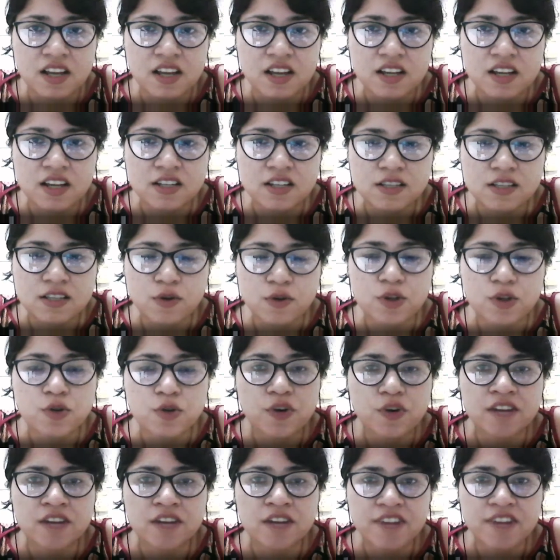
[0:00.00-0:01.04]
So you
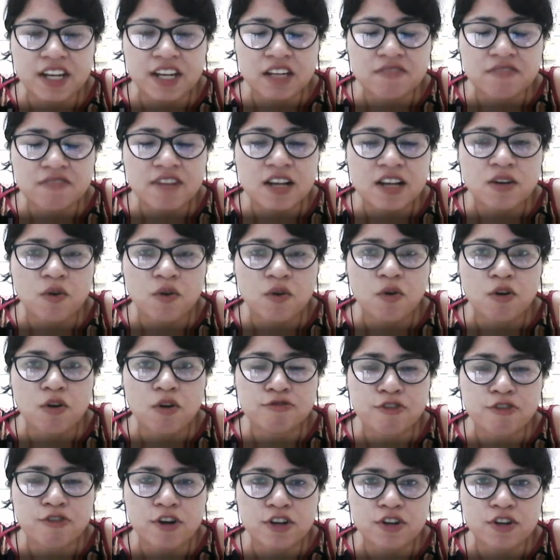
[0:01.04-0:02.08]
can very well go
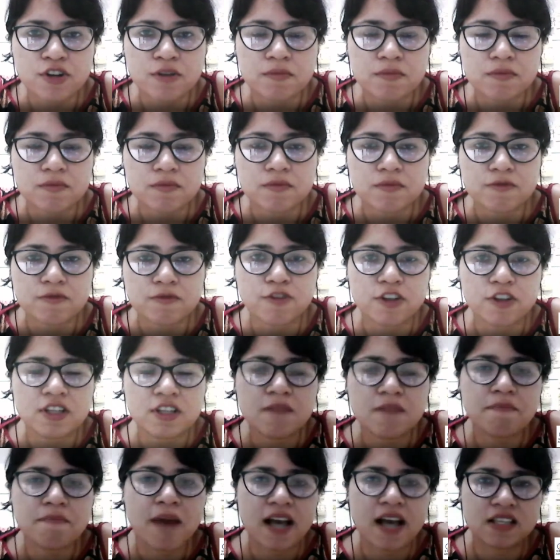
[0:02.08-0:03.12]
for the
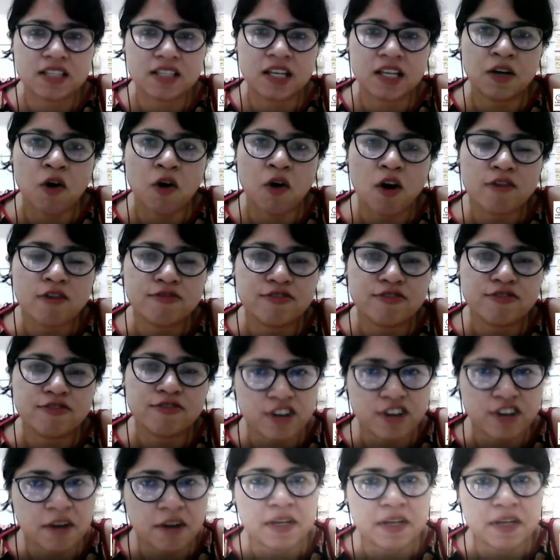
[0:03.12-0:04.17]
passing off
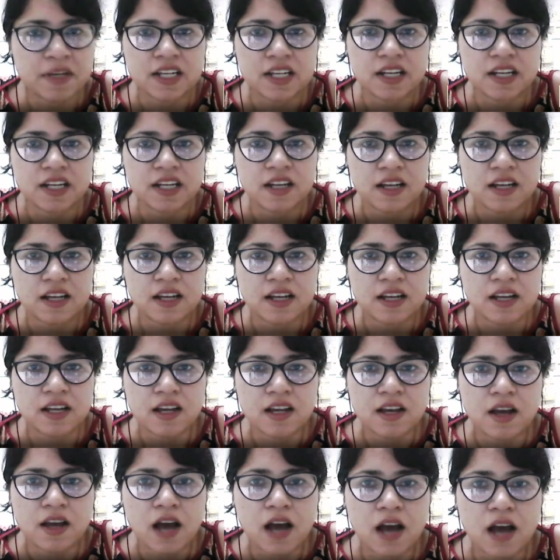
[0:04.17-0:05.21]
remedy.
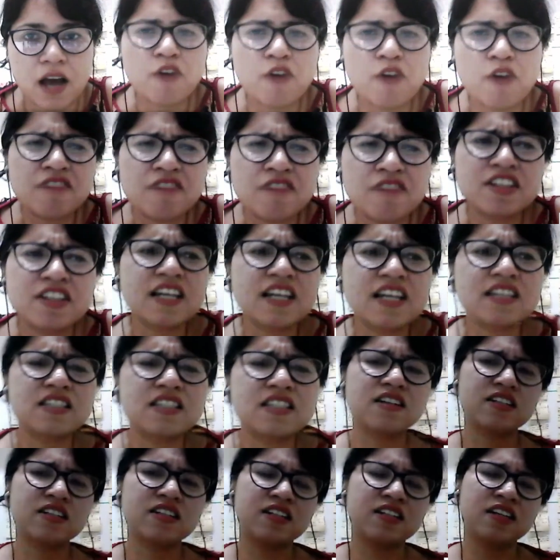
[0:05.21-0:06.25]
However, there are
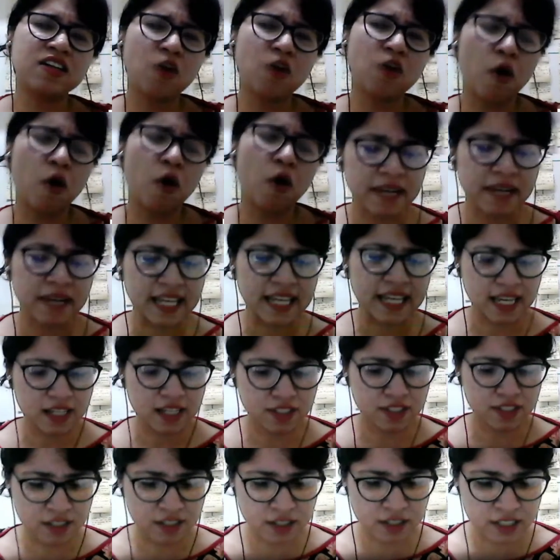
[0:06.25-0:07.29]
certain
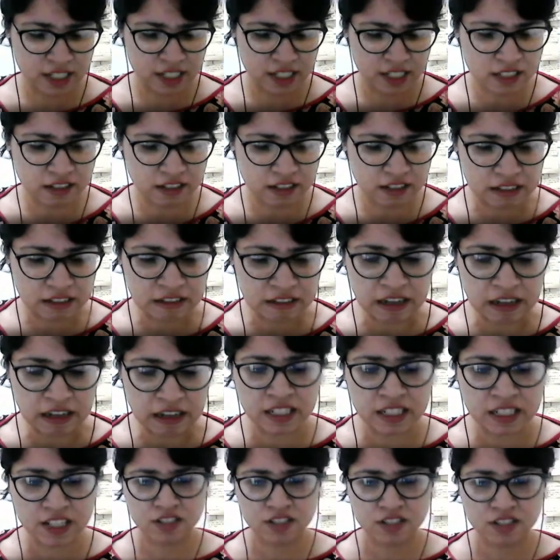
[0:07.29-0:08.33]
complications and certain
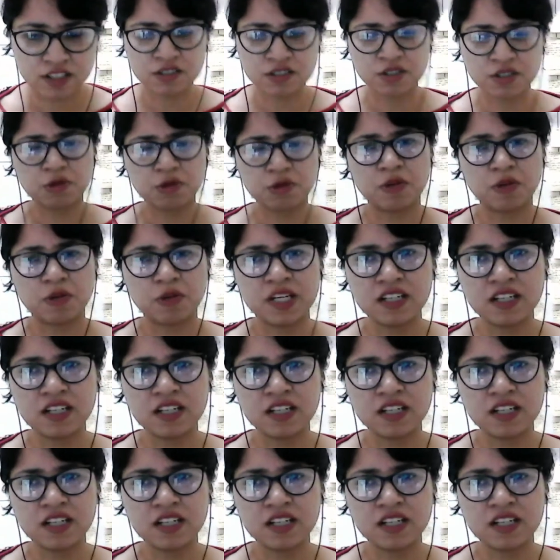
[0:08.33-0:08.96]
conditions to it.